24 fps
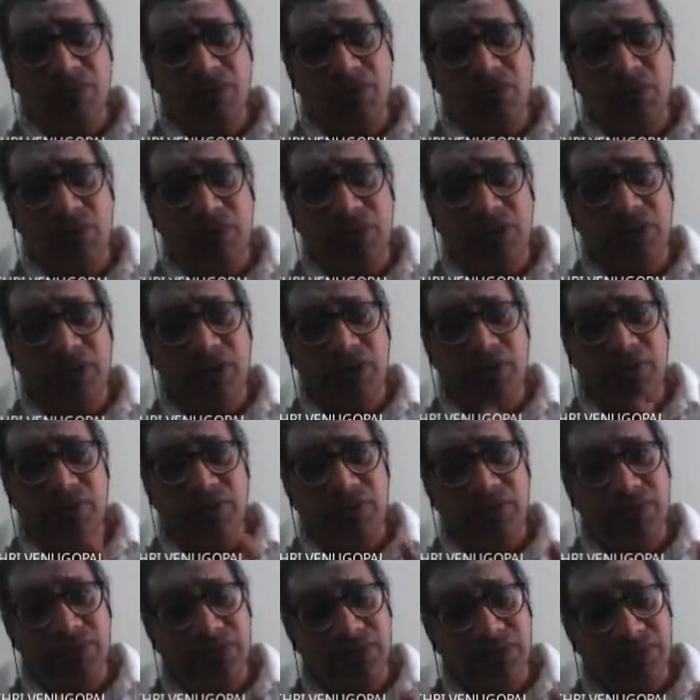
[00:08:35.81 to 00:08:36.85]
Okay,
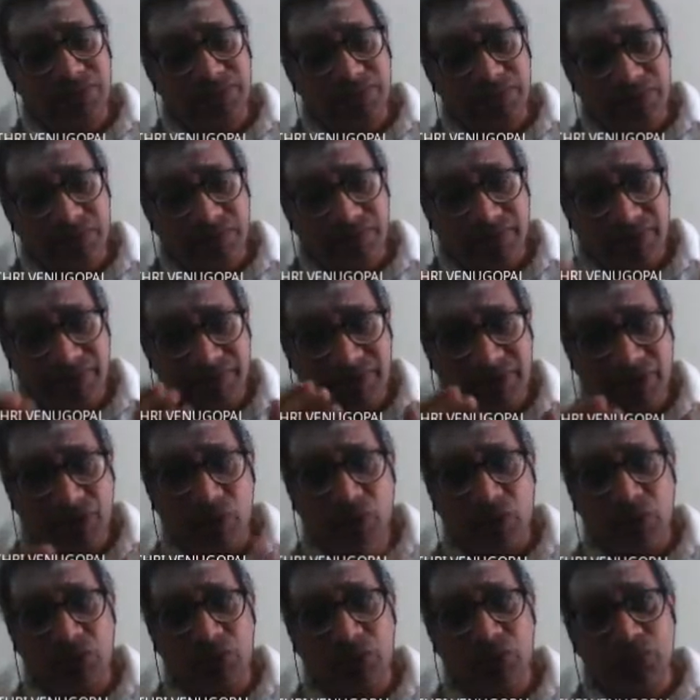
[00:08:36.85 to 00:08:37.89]
your when we
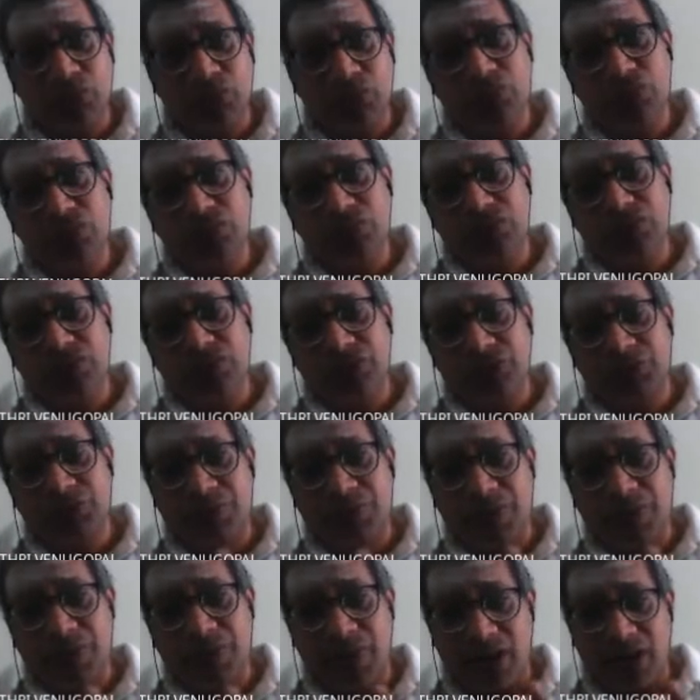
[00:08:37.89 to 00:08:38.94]
go to
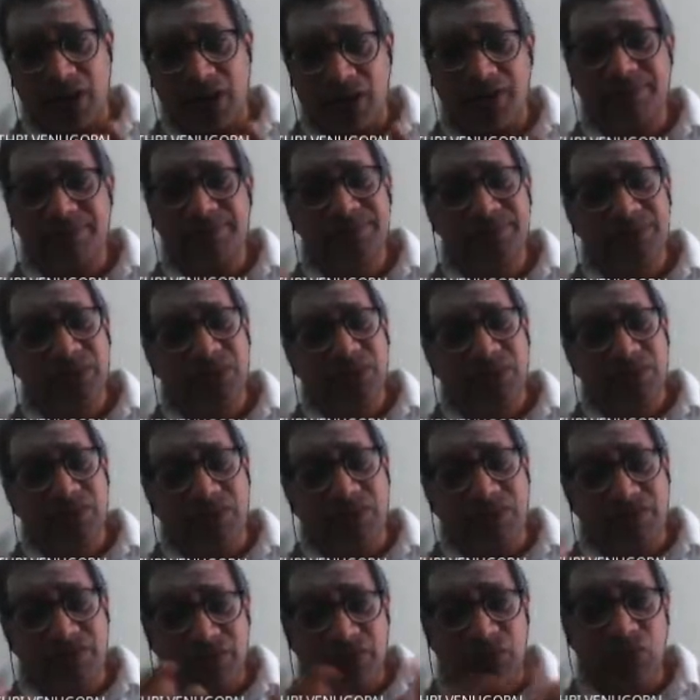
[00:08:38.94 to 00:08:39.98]
spa, when
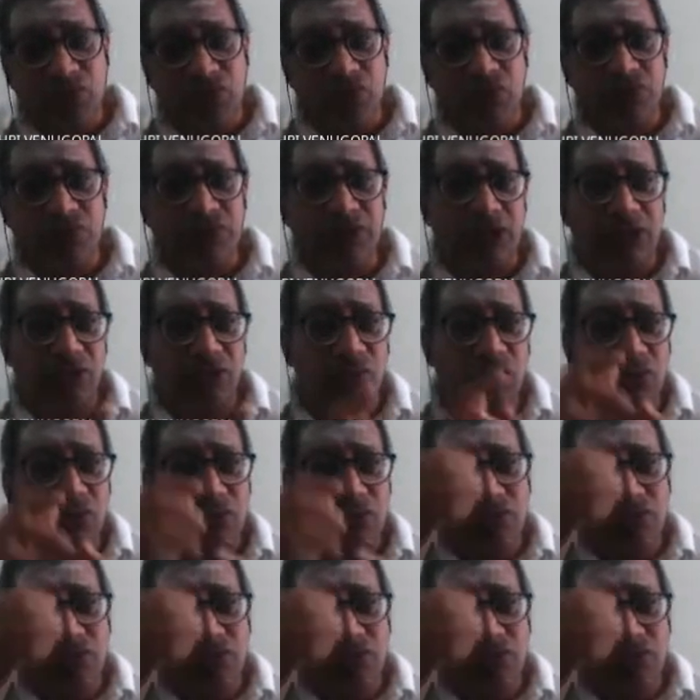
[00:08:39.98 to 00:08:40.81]
we go to saloon,